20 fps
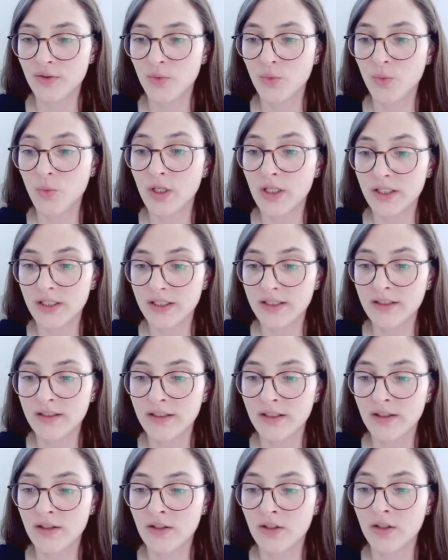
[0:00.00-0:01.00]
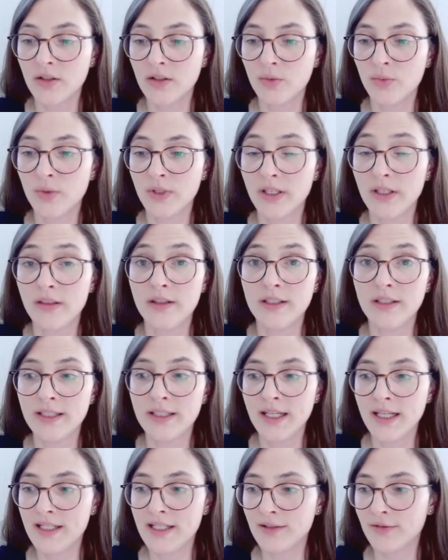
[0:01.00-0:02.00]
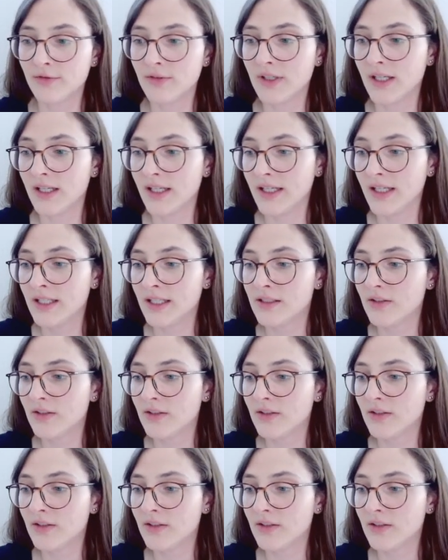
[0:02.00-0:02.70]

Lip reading: 1 with a native client,